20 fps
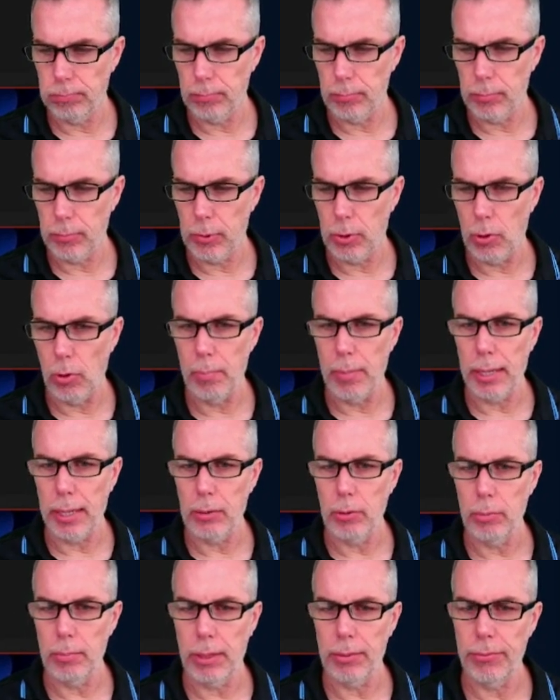go back
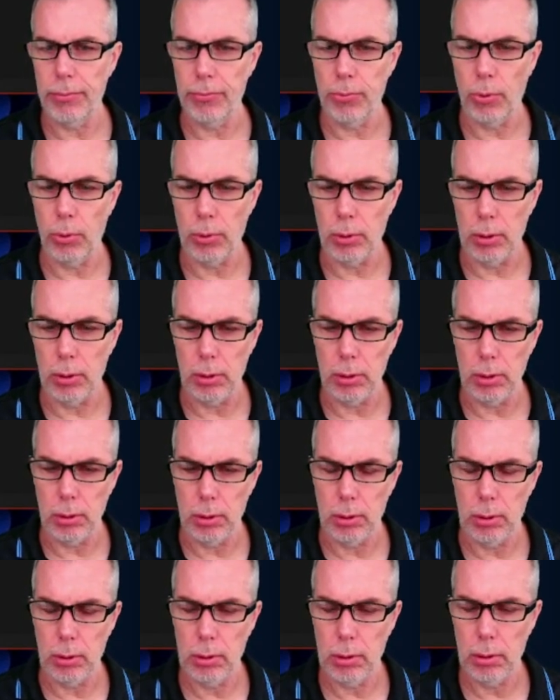to my folder,
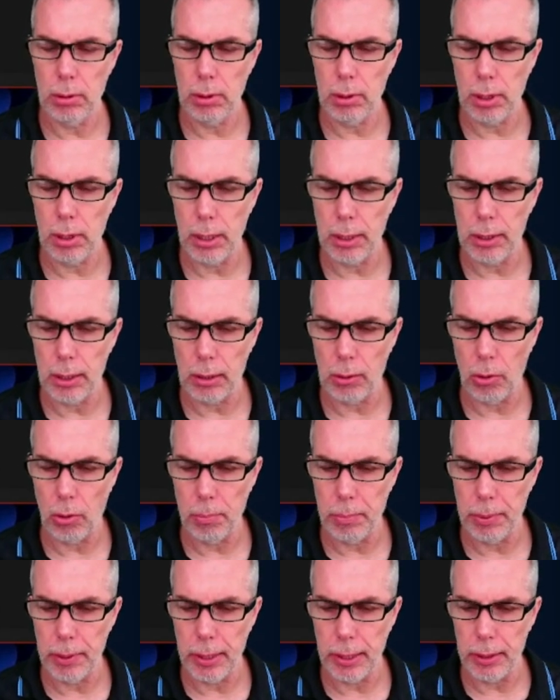and I'll
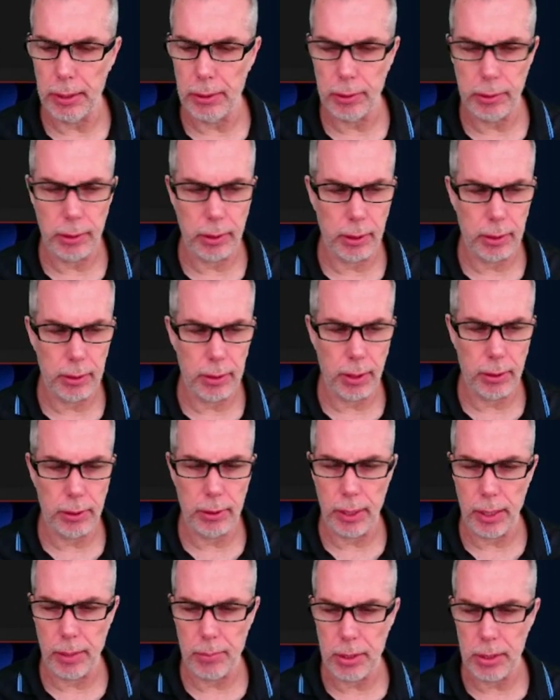open here another
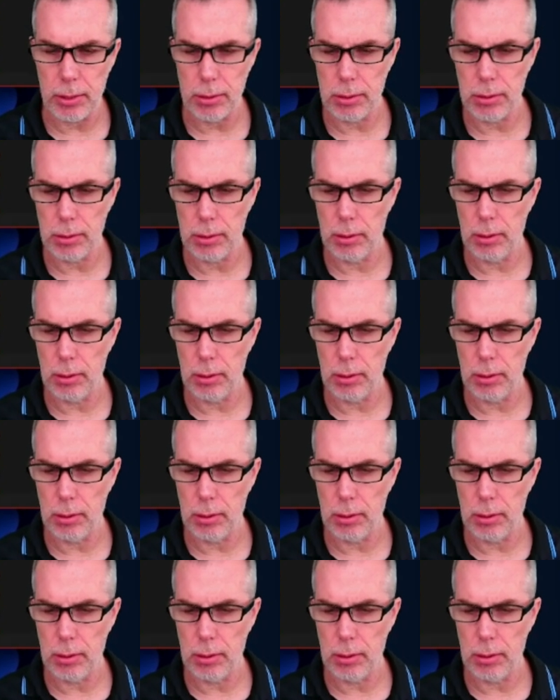image.